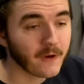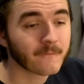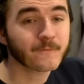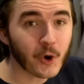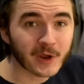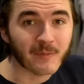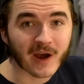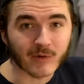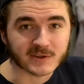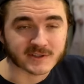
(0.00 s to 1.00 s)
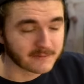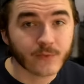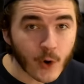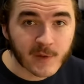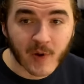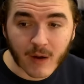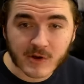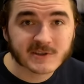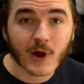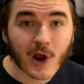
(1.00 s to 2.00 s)
Fruity Pebbles. Fruity
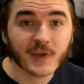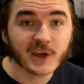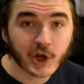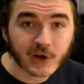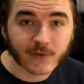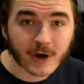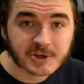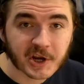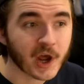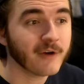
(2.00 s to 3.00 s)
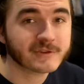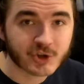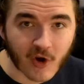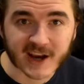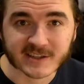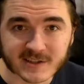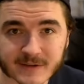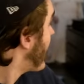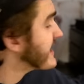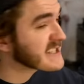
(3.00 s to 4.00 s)
Pebbles are the good version of Trix.
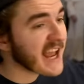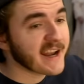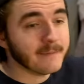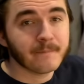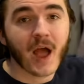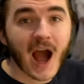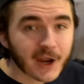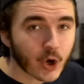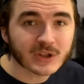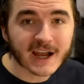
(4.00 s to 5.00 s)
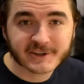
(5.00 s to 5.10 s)
I said it. I don't like